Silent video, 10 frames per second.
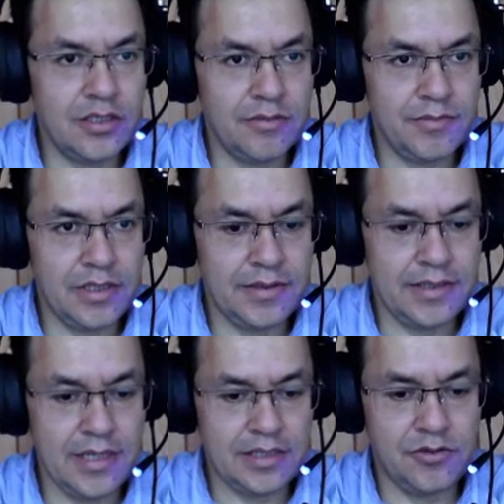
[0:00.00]
Sometimes
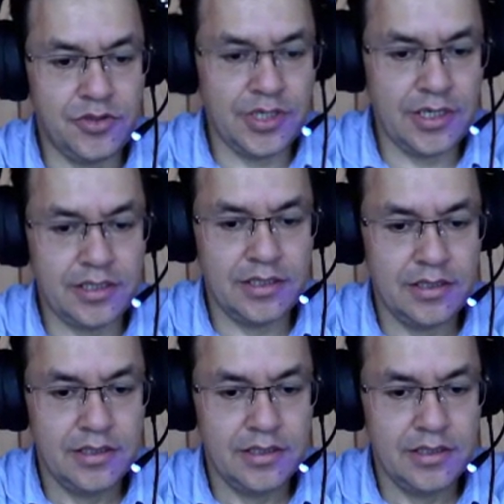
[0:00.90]
I like to check